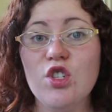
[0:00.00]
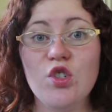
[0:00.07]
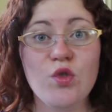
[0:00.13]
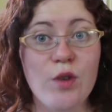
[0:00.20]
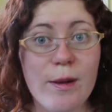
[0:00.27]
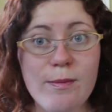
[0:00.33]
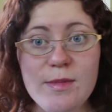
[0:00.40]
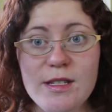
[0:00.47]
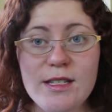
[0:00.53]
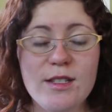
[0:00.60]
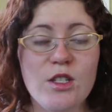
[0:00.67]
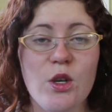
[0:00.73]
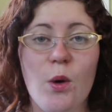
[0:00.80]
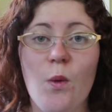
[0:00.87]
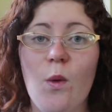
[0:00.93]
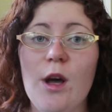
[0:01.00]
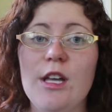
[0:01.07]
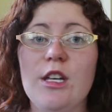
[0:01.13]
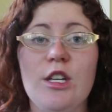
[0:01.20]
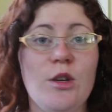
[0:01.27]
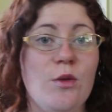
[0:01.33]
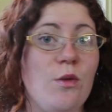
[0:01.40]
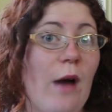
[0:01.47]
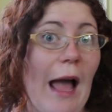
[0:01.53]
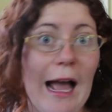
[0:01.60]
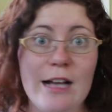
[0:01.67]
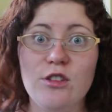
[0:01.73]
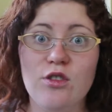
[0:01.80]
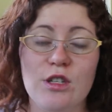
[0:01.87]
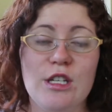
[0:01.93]
scripts, so what you
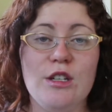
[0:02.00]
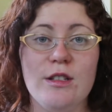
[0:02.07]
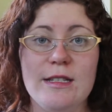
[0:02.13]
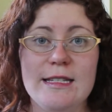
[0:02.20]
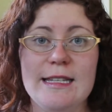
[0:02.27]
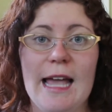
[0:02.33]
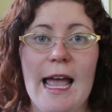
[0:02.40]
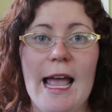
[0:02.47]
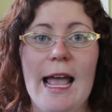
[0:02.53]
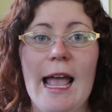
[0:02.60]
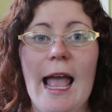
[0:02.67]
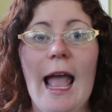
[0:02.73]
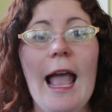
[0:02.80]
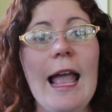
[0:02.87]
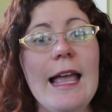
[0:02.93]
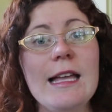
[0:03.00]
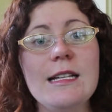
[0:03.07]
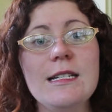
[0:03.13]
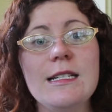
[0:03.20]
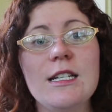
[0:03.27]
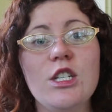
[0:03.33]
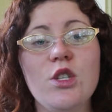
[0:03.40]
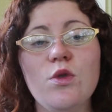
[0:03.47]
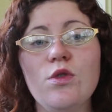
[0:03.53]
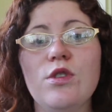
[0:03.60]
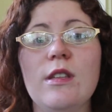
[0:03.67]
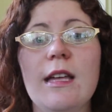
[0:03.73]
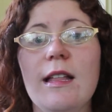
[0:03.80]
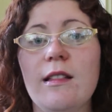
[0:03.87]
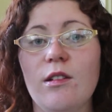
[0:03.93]
actually could say, and
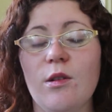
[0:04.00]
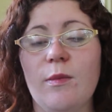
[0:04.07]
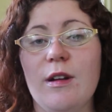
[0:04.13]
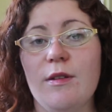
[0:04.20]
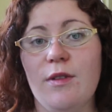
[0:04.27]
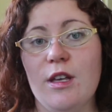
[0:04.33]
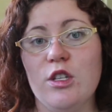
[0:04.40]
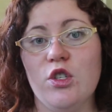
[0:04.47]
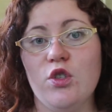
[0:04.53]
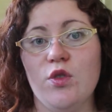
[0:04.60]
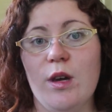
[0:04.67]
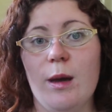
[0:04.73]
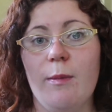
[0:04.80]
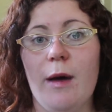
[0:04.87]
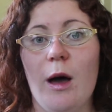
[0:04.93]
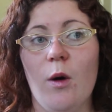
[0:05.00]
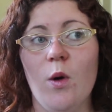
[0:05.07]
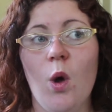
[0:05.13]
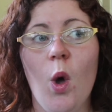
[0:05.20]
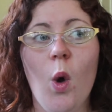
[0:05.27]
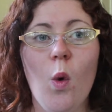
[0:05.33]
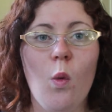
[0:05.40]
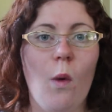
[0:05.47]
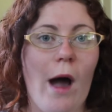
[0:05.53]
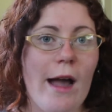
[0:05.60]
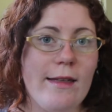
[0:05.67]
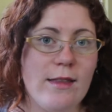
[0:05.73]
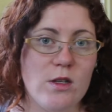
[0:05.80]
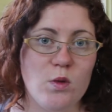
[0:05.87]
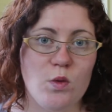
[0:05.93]
usually a little bit of history about
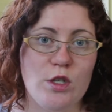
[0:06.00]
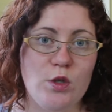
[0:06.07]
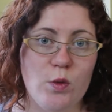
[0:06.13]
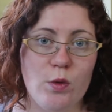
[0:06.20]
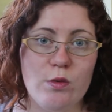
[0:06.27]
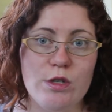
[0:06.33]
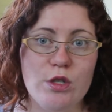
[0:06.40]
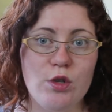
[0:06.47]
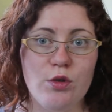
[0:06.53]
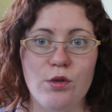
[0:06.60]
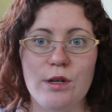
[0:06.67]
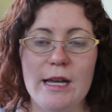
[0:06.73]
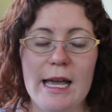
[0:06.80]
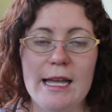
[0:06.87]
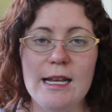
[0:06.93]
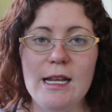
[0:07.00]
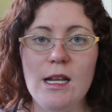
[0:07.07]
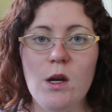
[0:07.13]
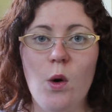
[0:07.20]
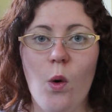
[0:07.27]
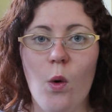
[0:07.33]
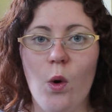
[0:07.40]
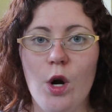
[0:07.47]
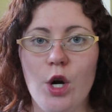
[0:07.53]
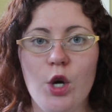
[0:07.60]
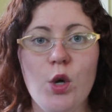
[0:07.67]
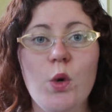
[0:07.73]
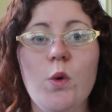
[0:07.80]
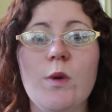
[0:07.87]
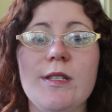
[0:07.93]
why this ritual was created or
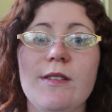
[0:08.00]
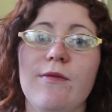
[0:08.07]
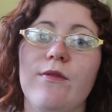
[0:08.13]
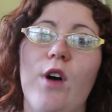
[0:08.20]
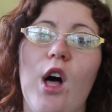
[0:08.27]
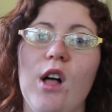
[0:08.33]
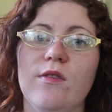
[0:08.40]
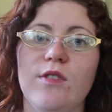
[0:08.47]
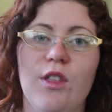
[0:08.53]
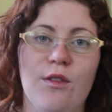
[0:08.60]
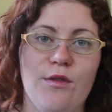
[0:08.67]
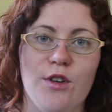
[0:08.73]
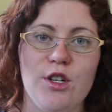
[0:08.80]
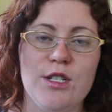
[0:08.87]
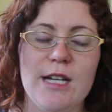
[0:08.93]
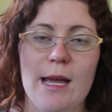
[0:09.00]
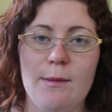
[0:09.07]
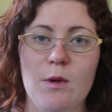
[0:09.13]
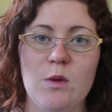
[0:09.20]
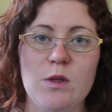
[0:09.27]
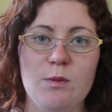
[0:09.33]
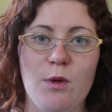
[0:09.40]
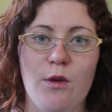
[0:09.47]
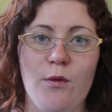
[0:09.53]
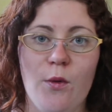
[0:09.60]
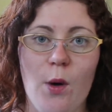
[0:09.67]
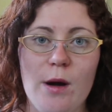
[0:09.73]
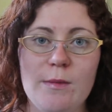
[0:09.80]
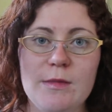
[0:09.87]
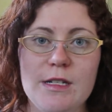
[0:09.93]
who was involved the first time it was
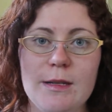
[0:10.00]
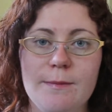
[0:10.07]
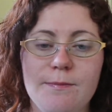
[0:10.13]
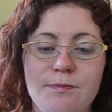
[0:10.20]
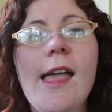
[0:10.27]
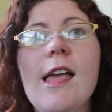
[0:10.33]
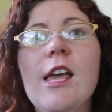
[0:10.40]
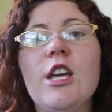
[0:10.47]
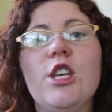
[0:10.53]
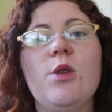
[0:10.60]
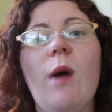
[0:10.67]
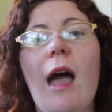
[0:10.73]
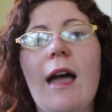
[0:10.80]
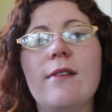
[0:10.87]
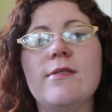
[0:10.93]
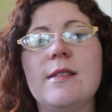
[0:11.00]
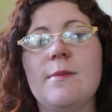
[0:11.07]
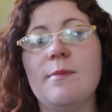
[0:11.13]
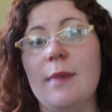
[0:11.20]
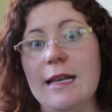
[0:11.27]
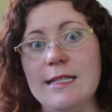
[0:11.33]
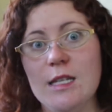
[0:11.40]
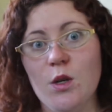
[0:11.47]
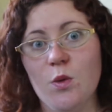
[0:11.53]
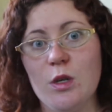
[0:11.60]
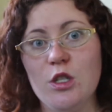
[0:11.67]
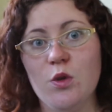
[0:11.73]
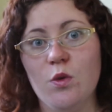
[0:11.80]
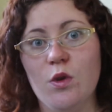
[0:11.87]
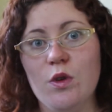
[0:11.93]
performed. You have some basic
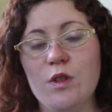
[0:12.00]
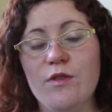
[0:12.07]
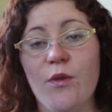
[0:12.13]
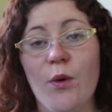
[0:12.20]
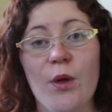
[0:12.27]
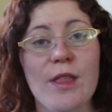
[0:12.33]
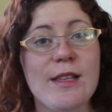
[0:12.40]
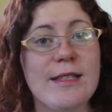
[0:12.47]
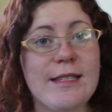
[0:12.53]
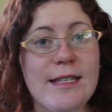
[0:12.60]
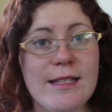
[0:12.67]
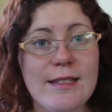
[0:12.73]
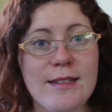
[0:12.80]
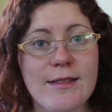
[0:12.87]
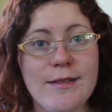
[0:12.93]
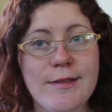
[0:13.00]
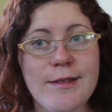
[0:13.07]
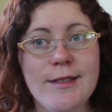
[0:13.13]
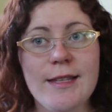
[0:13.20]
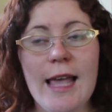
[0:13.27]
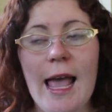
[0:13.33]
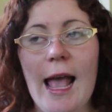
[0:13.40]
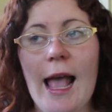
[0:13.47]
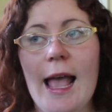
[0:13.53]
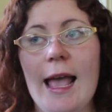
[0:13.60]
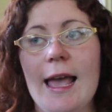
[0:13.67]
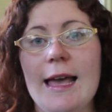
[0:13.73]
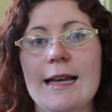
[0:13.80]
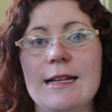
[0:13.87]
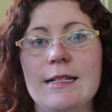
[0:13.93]
rituals for the seasons
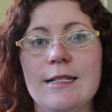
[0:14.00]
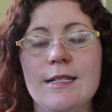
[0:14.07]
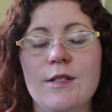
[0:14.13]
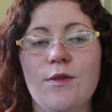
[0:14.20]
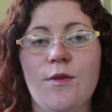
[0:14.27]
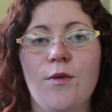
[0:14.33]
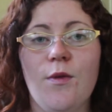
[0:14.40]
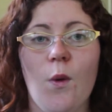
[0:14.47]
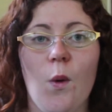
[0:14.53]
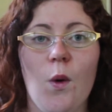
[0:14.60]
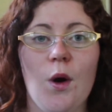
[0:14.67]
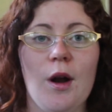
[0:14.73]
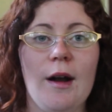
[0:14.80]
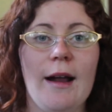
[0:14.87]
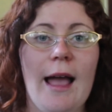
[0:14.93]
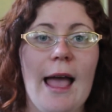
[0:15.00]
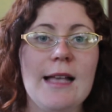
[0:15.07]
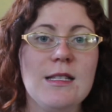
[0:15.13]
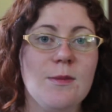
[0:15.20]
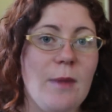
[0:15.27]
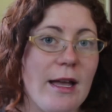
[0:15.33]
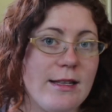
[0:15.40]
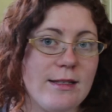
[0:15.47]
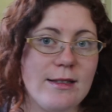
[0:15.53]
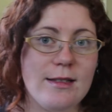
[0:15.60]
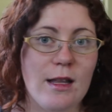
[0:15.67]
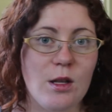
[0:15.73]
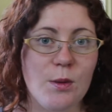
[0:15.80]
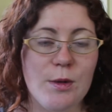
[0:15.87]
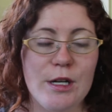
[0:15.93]
and for Espat
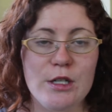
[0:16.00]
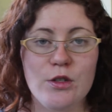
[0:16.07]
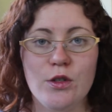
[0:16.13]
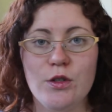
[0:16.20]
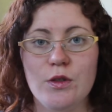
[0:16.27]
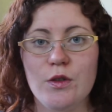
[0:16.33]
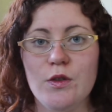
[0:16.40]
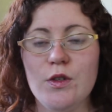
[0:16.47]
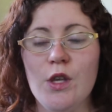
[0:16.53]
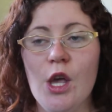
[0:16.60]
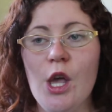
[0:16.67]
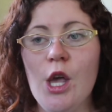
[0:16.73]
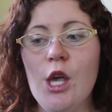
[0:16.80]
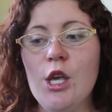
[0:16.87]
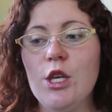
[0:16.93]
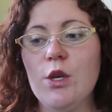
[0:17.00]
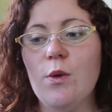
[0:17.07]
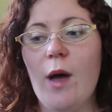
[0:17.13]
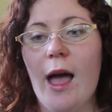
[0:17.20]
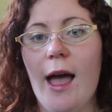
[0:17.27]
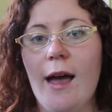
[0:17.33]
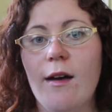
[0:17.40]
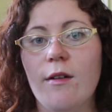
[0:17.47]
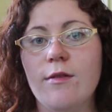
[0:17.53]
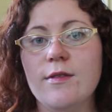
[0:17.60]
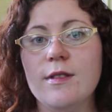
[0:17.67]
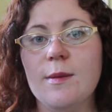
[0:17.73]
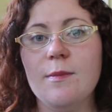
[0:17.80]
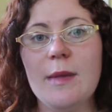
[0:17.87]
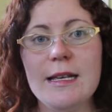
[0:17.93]
celebrations. You have
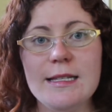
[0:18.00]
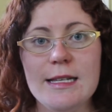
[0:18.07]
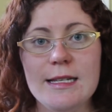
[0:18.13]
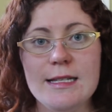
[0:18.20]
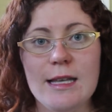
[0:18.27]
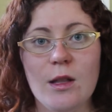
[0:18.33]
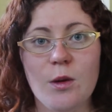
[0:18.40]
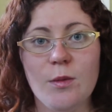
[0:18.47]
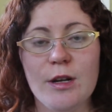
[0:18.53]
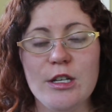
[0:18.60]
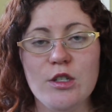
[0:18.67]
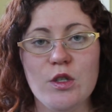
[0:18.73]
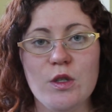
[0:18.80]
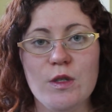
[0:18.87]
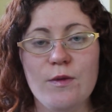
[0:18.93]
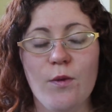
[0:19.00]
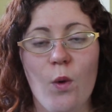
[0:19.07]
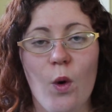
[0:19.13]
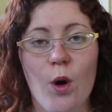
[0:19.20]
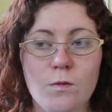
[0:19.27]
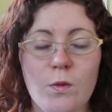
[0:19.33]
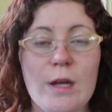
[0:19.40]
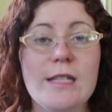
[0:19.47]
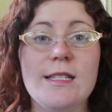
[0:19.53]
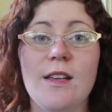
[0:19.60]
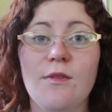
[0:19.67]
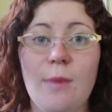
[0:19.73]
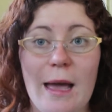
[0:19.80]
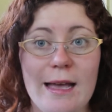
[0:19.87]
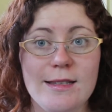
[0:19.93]
some basic celebrations for rites
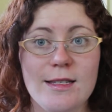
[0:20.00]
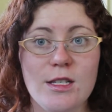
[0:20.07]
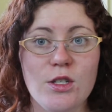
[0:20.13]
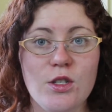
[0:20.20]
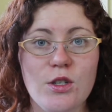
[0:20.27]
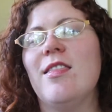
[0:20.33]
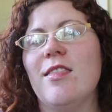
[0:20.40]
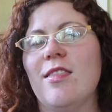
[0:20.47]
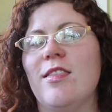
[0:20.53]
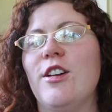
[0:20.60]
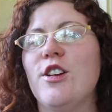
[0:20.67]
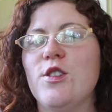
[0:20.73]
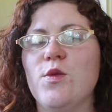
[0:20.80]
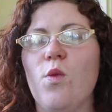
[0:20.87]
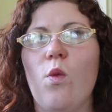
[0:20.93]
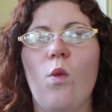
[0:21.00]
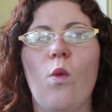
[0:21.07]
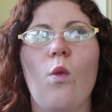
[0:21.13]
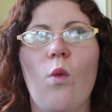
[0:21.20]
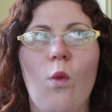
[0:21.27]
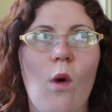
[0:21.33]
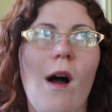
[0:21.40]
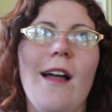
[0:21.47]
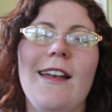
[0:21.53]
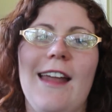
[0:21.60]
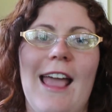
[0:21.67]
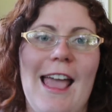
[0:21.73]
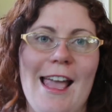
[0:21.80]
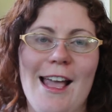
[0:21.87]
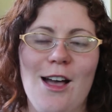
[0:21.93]
of passage. There is one
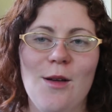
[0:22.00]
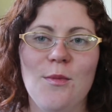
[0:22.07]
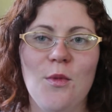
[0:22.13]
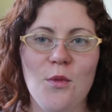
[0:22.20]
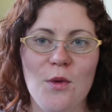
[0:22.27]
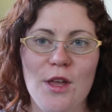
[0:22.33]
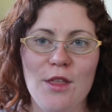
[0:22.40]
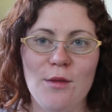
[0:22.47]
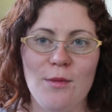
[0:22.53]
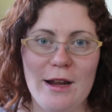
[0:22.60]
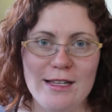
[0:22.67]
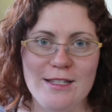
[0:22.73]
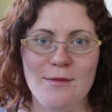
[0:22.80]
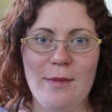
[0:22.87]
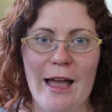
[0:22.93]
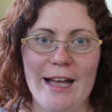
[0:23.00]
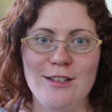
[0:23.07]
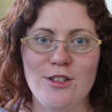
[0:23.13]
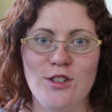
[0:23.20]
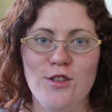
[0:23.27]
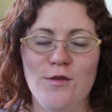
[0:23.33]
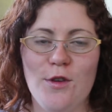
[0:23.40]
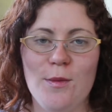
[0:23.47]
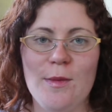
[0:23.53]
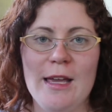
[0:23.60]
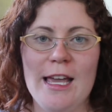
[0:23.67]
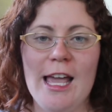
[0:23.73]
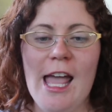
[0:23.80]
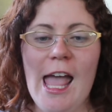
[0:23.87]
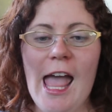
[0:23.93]
hang up with rites of passage for
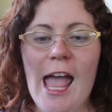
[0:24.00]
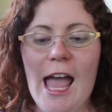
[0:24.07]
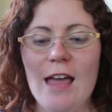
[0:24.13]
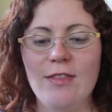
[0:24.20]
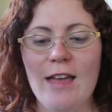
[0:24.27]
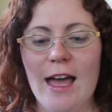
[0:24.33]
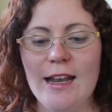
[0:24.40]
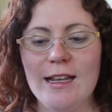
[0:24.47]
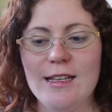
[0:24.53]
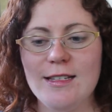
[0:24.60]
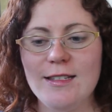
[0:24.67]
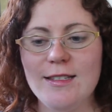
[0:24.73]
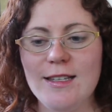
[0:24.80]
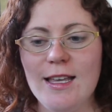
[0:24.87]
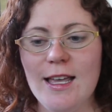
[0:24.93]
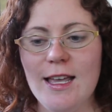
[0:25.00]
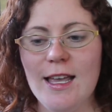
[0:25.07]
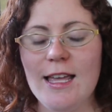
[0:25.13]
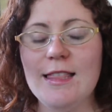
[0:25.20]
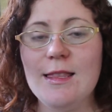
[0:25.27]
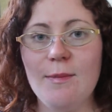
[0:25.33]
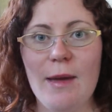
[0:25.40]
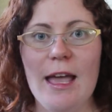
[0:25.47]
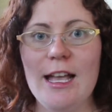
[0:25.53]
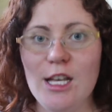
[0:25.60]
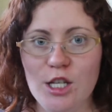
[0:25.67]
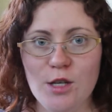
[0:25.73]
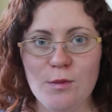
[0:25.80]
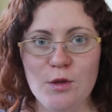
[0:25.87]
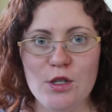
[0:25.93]
me, and that is in the
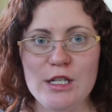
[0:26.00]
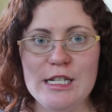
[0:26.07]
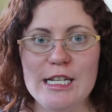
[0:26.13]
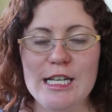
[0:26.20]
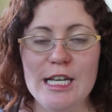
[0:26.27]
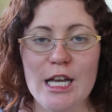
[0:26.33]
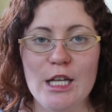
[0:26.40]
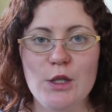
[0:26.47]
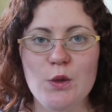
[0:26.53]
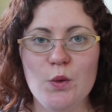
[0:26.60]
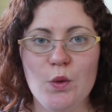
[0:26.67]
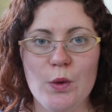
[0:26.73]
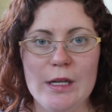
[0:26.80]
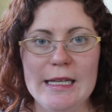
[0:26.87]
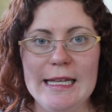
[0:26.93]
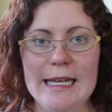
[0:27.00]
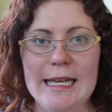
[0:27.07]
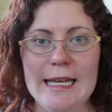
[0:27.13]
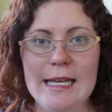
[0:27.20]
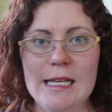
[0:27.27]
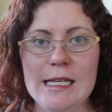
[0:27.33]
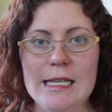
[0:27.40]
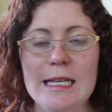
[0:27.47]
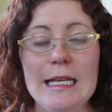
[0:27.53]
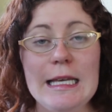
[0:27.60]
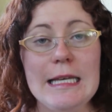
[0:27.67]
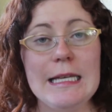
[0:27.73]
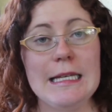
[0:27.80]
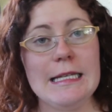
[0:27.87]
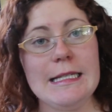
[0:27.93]
pagan community, it's really
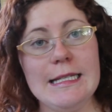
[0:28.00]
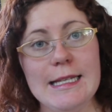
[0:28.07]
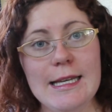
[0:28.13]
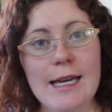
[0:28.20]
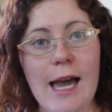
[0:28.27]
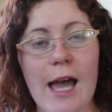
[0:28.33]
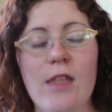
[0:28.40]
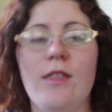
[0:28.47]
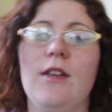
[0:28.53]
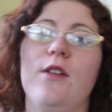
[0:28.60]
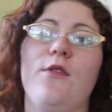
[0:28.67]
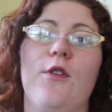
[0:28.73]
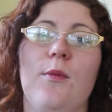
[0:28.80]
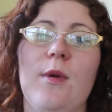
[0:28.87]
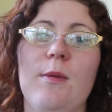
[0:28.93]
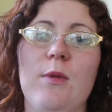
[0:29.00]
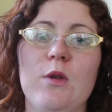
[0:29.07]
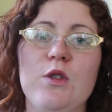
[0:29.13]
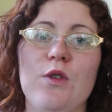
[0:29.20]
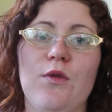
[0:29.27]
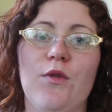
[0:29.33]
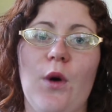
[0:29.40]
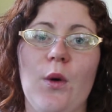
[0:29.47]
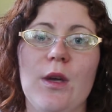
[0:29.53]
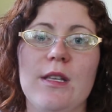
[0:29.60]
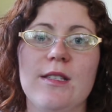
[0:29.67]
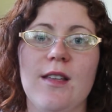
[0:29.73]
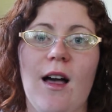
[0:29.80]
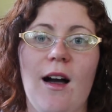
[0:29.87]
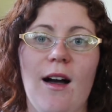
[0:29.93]
easy, I think, for people to
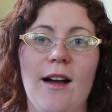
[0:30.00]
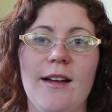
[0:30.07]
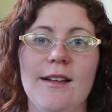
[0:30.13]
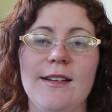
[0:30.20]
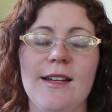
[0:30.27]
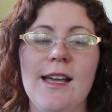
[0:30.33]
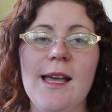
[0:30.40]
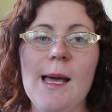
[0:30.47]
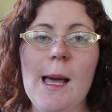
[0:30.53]
focus on